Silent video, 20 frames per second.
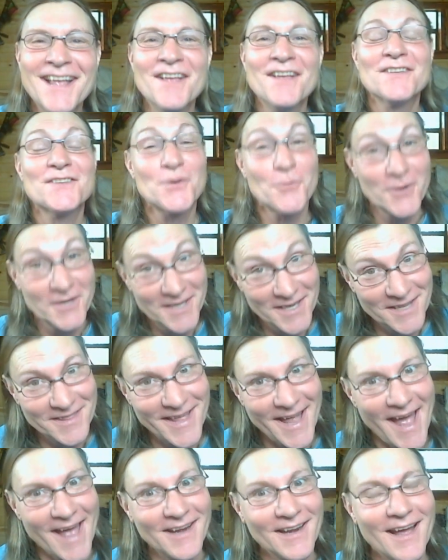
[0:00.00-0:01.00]
so we did
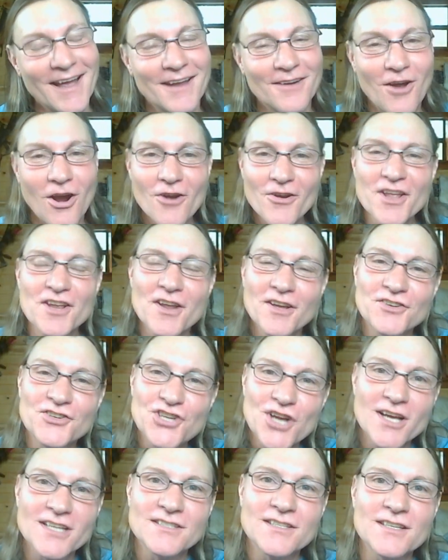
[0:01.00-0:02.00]
that. I'd already
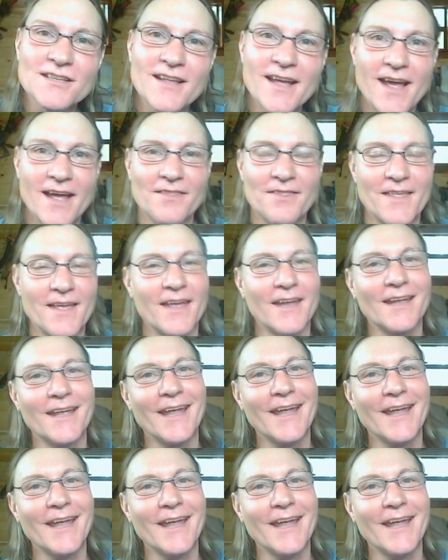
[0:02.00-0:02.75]
adjusted that thing,